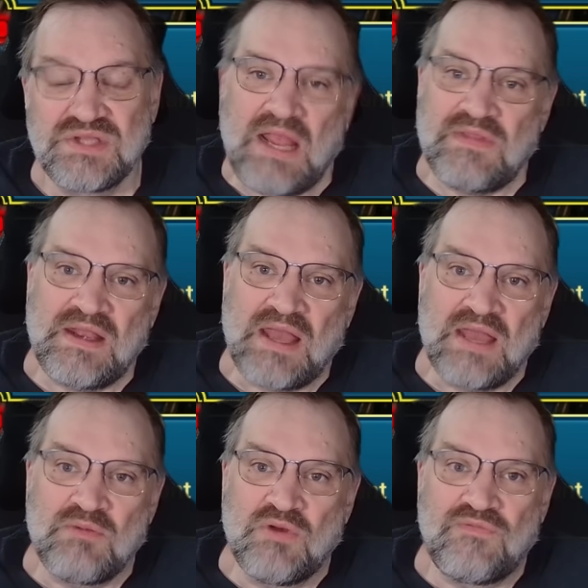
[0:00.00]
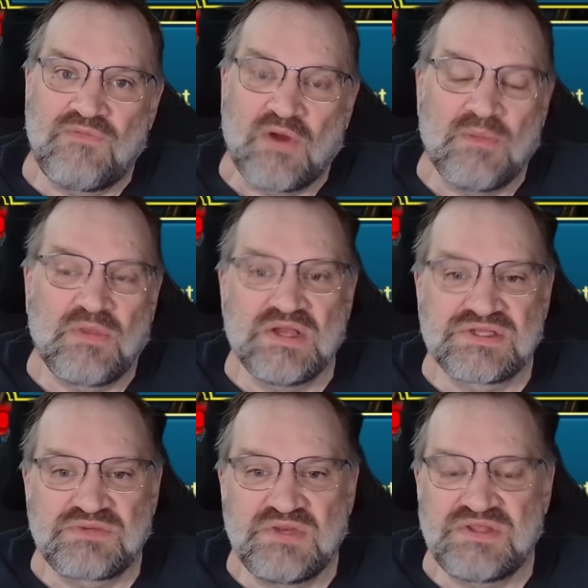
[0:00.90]
And then I will farm the
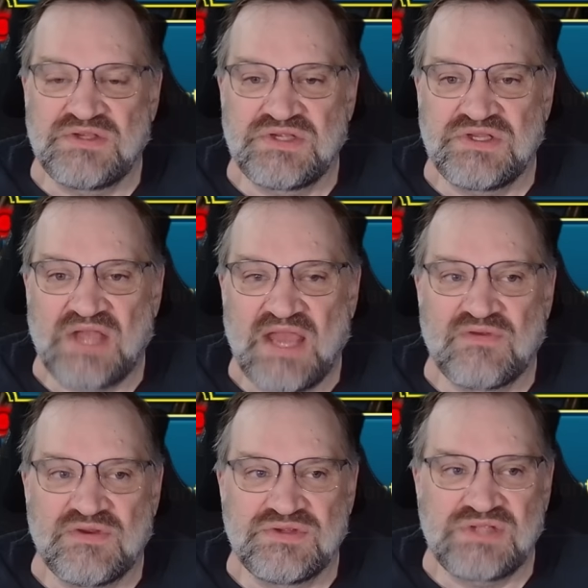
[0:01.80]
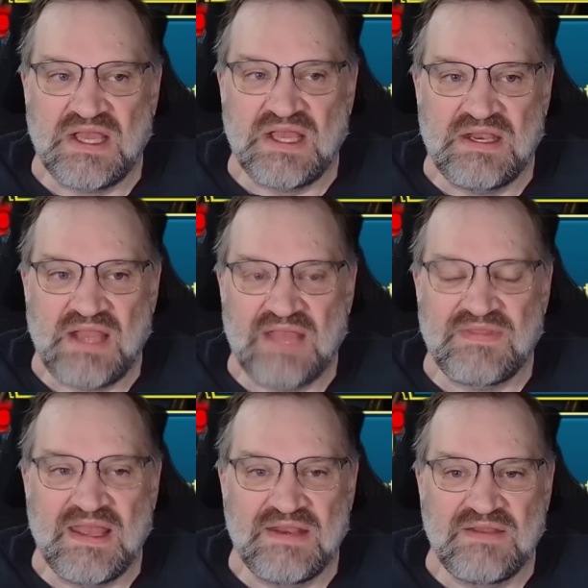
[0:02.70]
rest with dungeon divers. And at
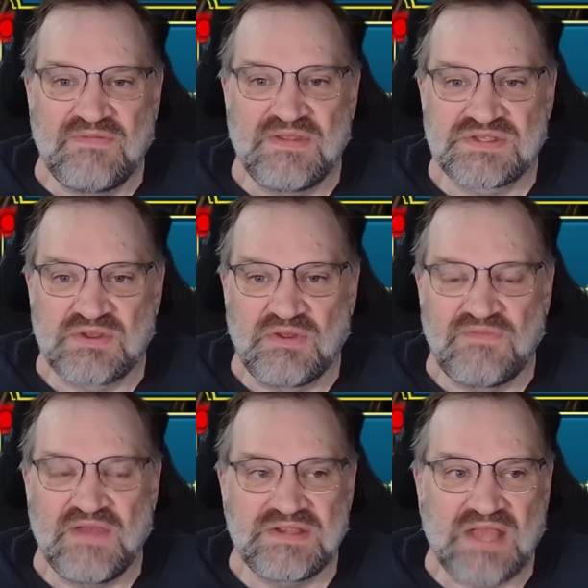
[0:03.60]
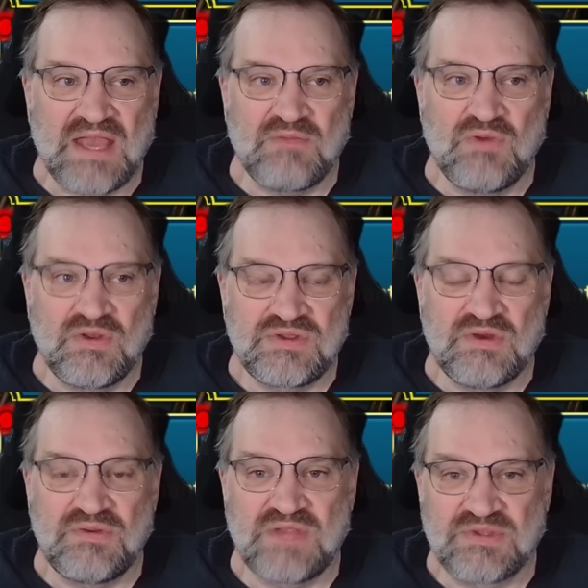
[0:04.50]
the end of the soul event, I will
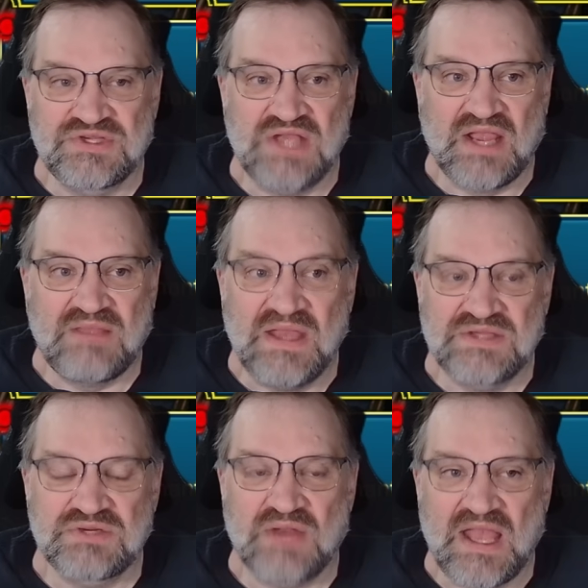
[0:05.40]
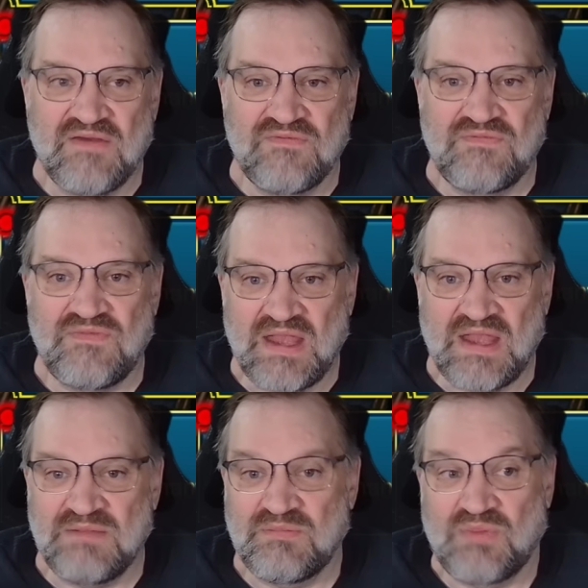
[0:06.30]
go double check, make sure I have
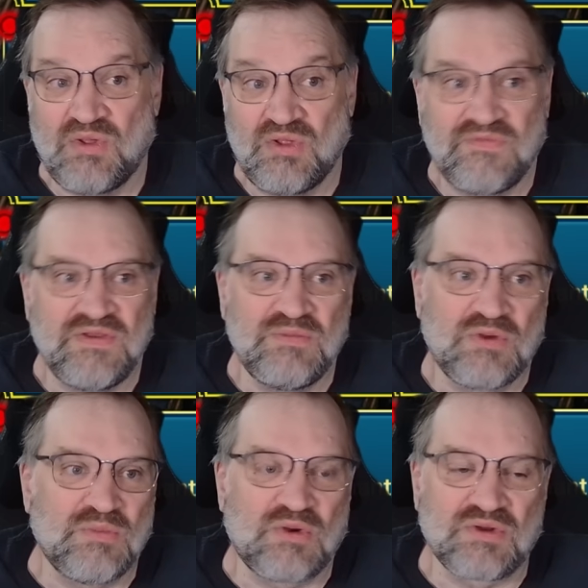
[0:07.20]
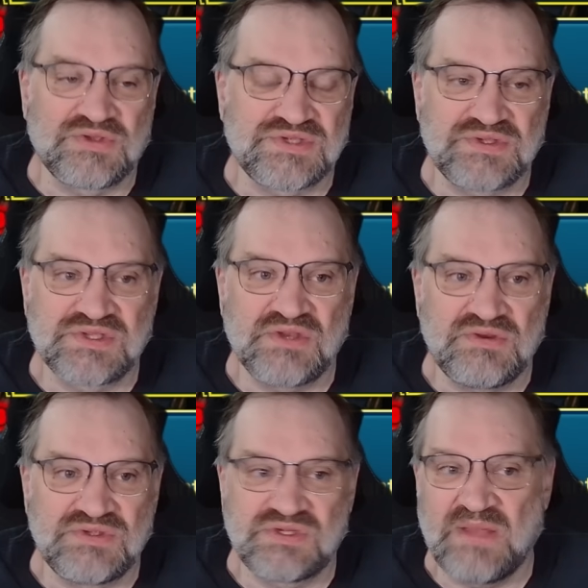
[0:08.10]
and pull a few more mortal soul
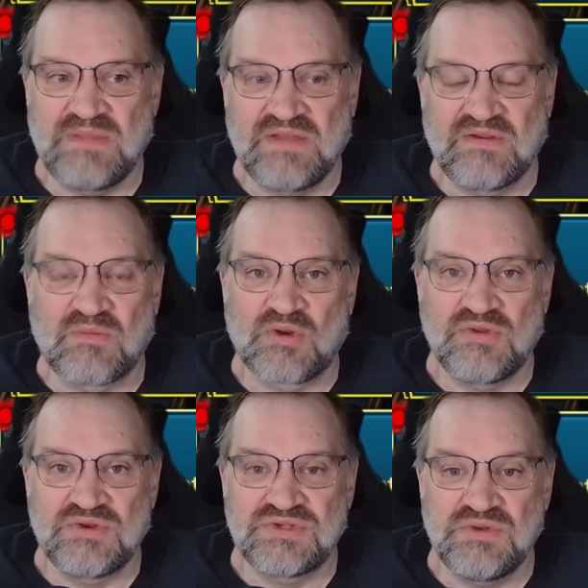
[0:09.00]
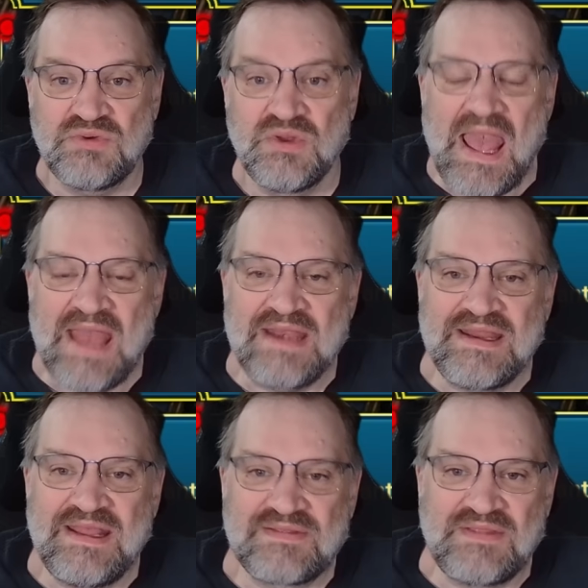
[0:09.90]
stones or maybe an immortal or 2 and
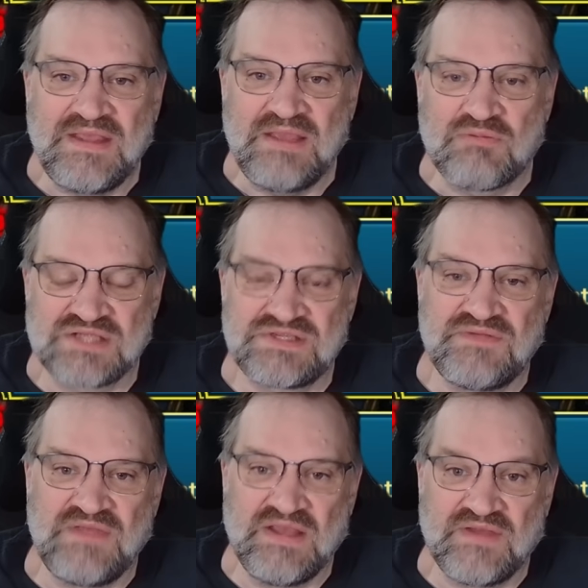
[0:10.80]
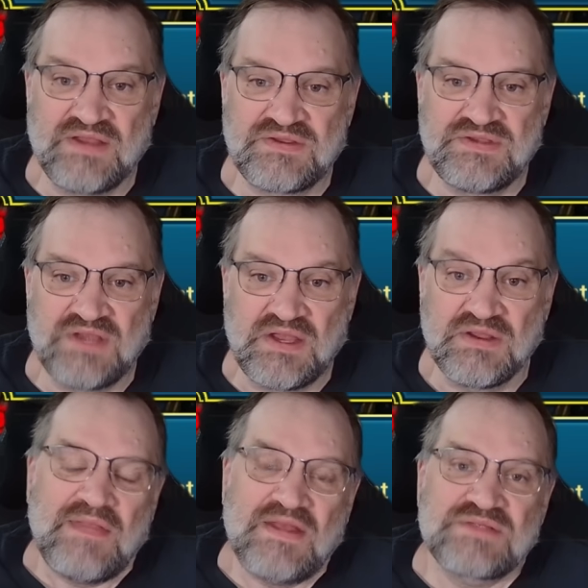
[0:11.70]
get the rest of the event
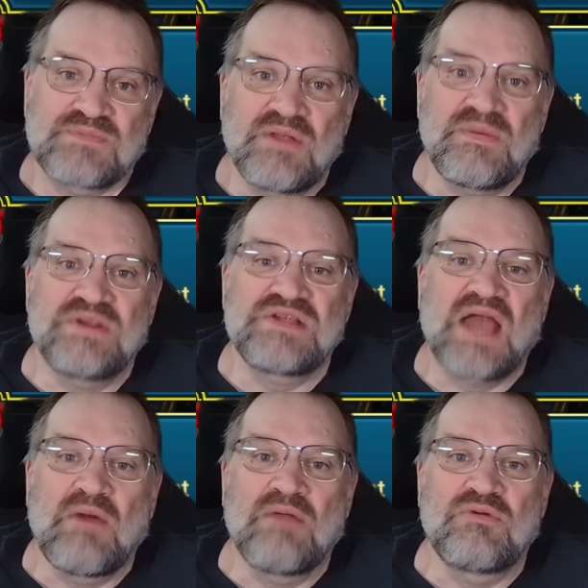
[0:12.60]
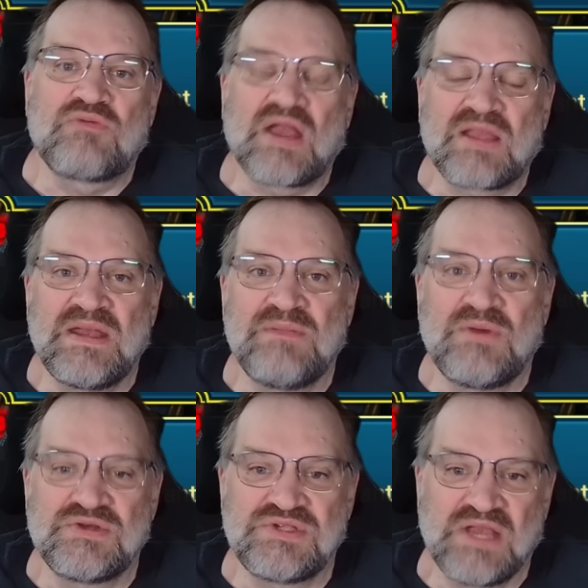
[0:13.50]
done. And that's pretty much how I would recommend
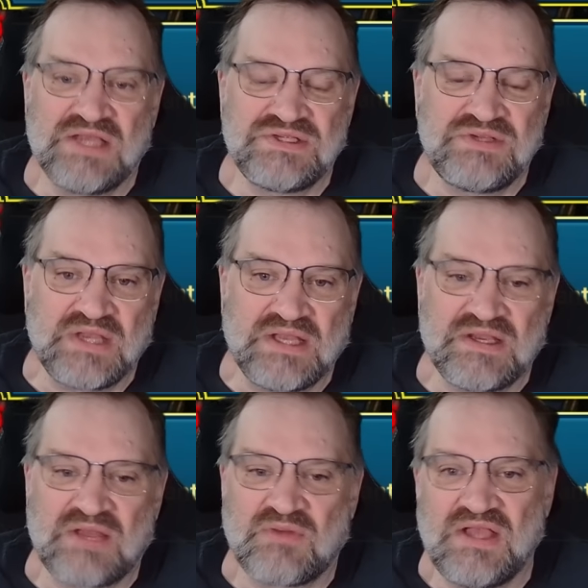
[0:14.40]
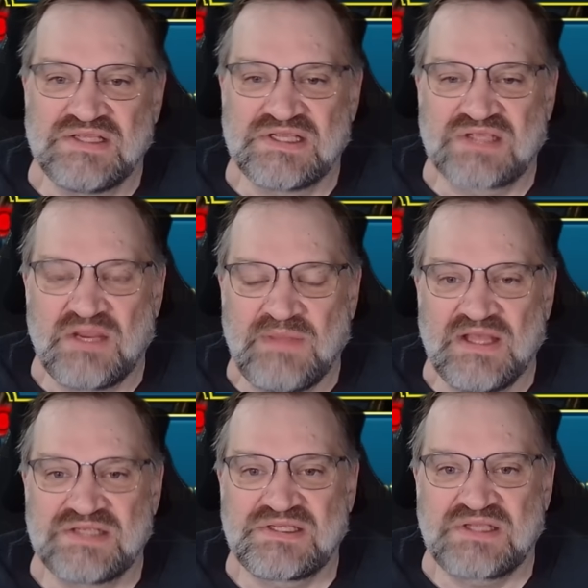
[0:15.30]
most of you guys doing it. And I realize that's going to be
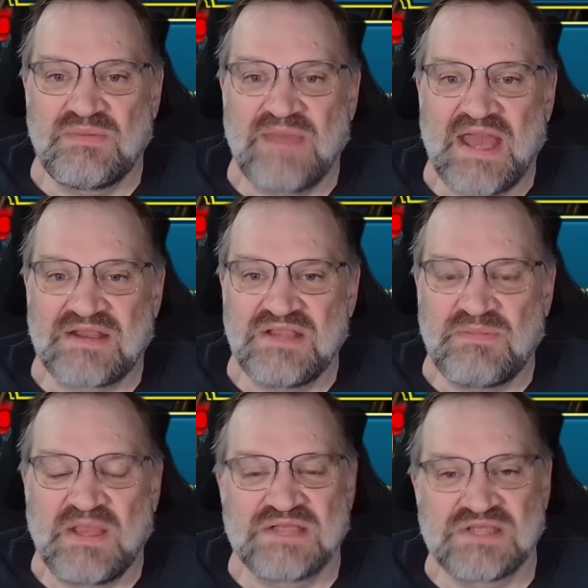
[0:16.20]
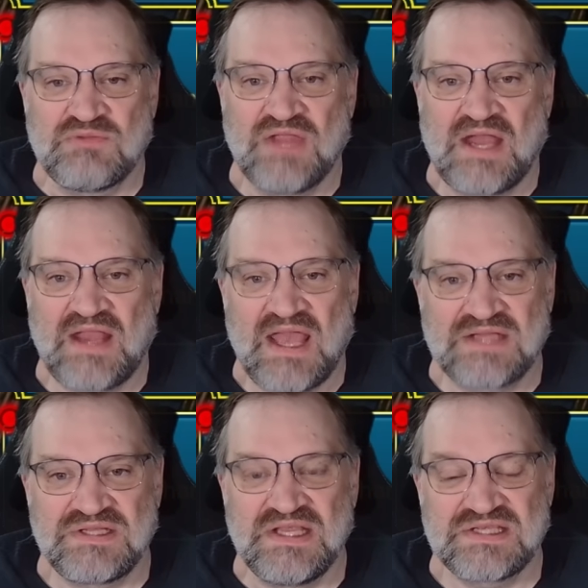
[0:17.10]
less climactic because I will not
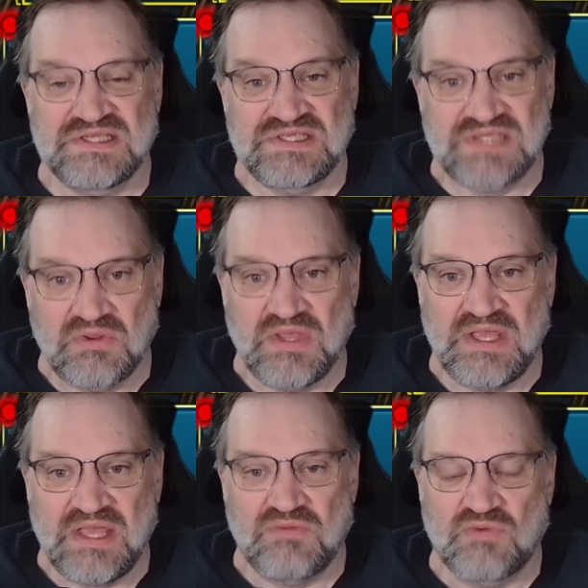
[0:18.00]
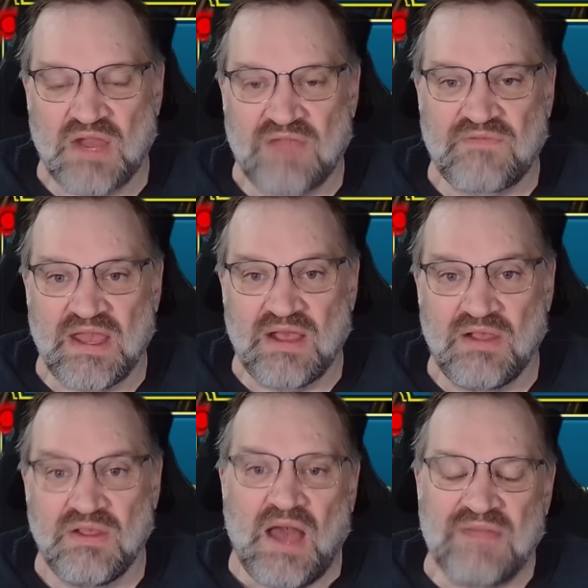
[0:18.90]
actually necessarily get
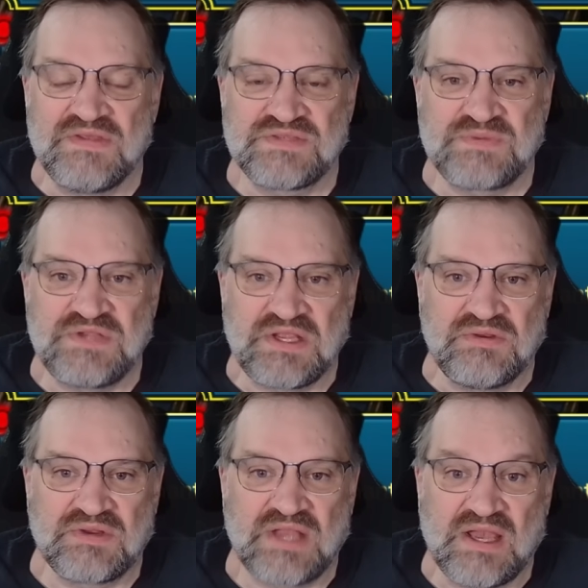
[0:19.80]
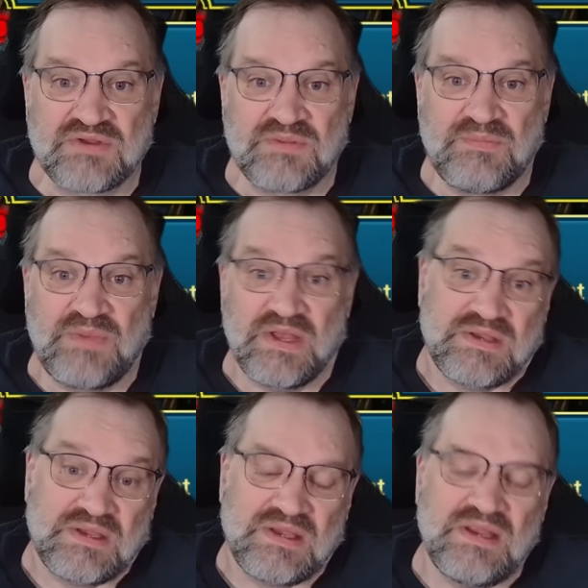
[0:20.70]
Raphael on this particular account, but
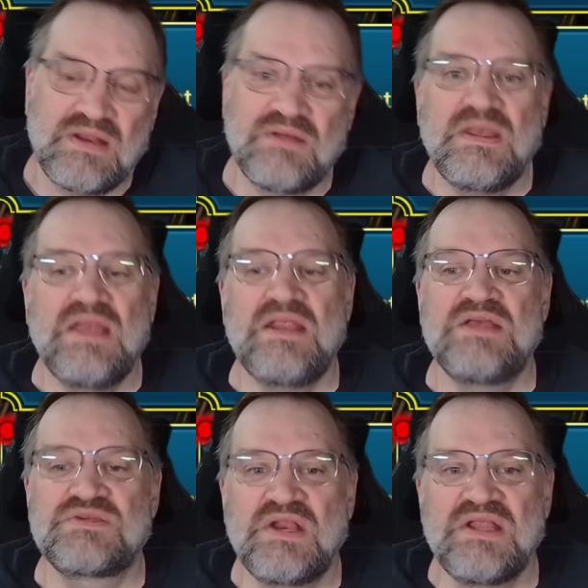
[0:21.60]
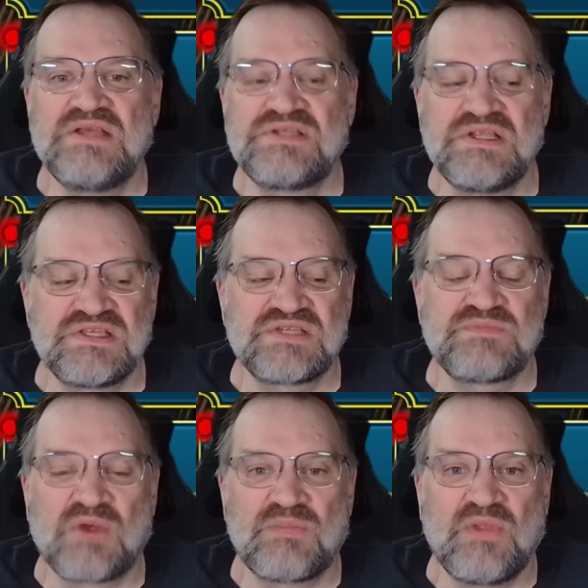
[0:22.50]
it is what it is. It's the
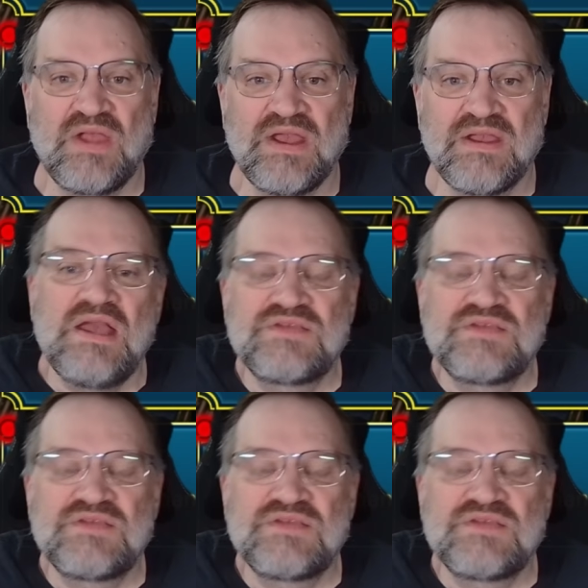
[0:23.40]
smart play.